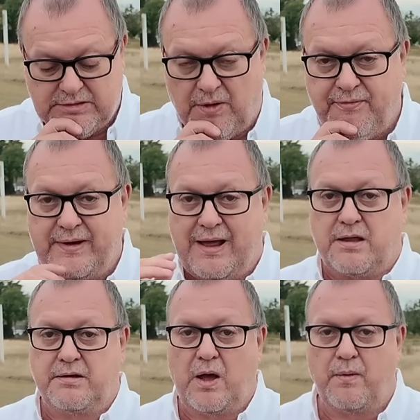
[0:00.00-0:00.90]
So I think that
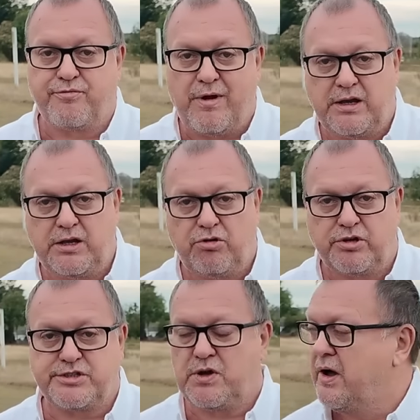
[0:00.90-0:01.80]
can go in front of you or
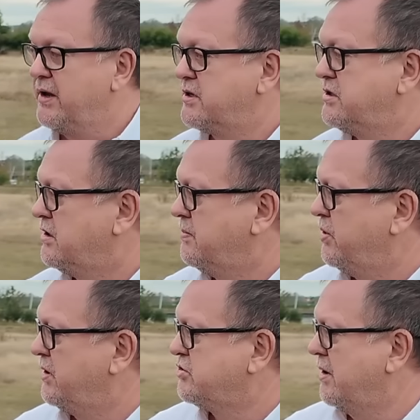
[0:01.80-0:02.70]
the side of you, so you can
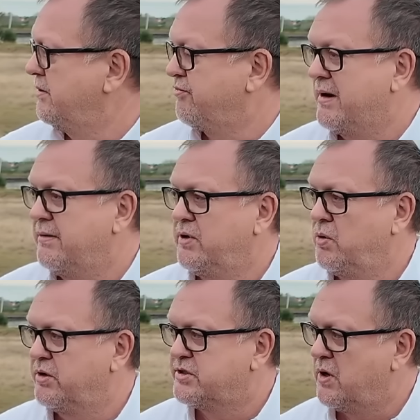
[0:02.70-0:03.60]
put the drone in front of
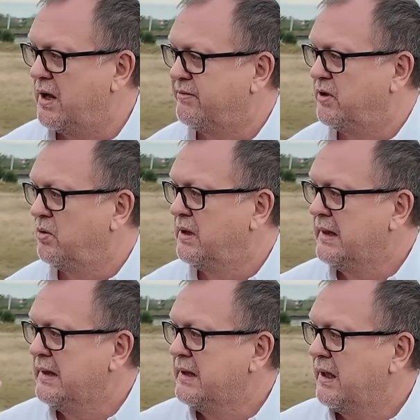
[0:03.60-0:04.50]
you or the side of you,
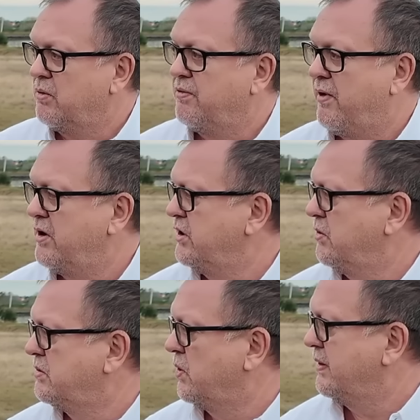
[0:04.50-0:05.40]
and it will follow
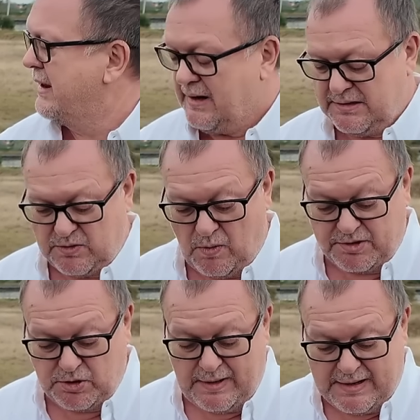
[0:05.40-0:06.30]
you doing that. So I
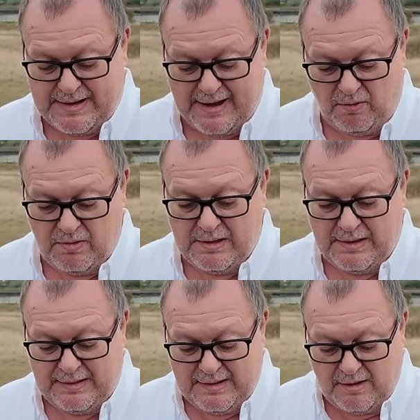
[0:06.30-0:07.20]
want to do that now.
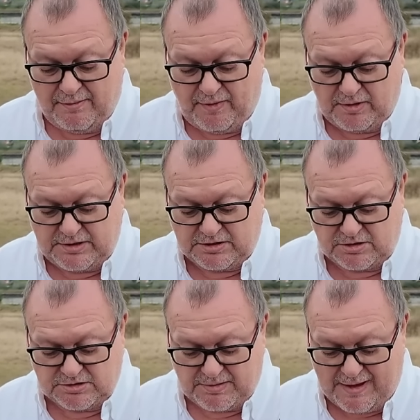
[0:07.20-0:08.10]
Follow
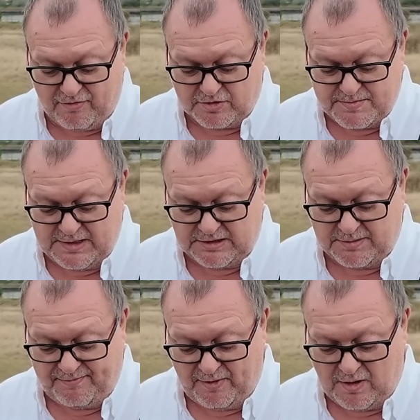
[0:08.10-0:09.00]
distance I'm going to have as
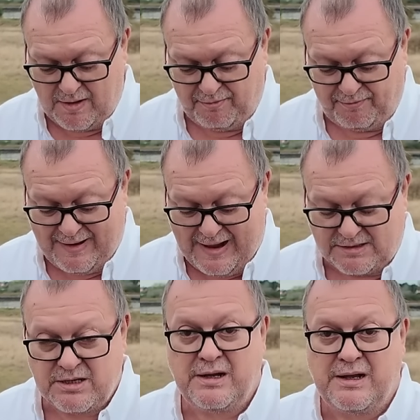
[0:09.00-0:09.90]
medium, follow height
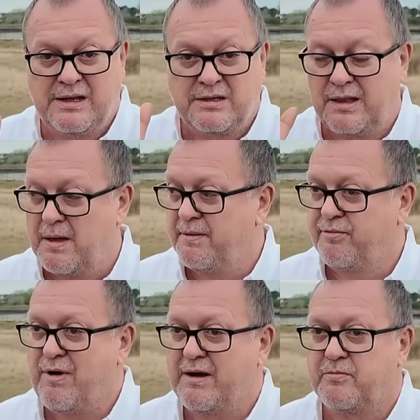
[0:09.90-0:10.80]
flat. So that'll be in
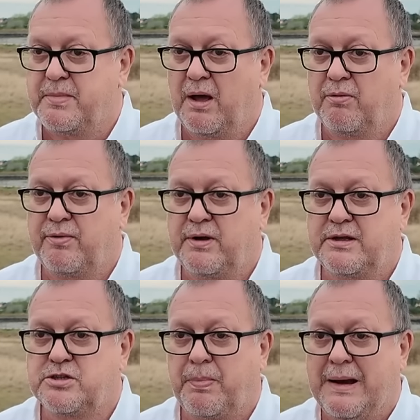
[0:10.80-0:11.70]
front of me, hopefully.
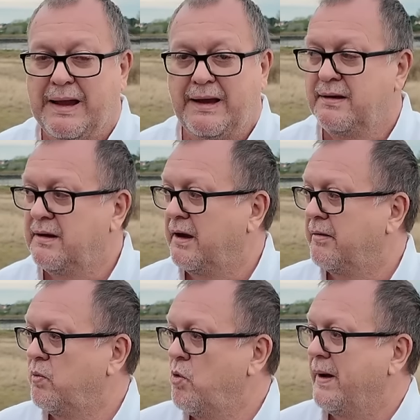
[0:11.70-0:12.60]
That's the plan. And then I'm
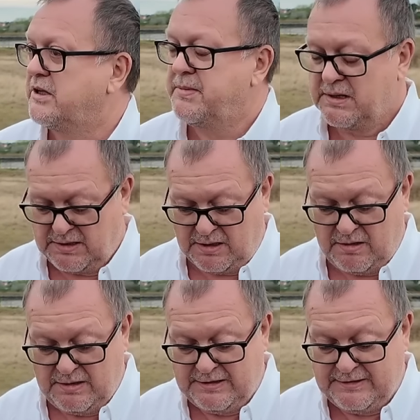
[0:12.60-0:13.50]
going to walk back to my
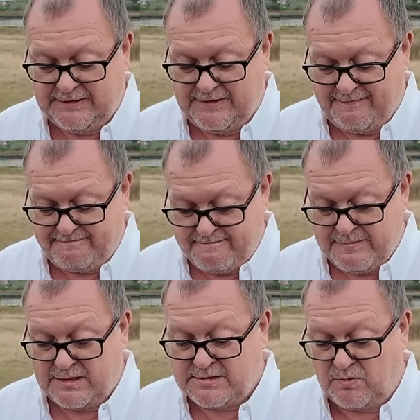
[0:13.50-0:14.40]
car.
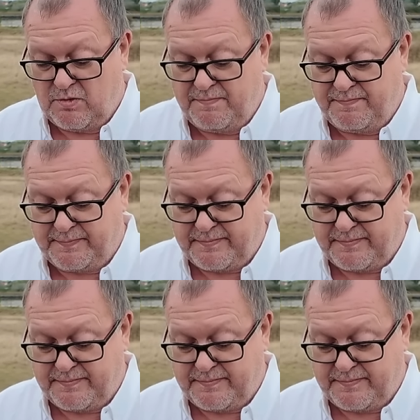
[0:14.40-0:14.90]
So,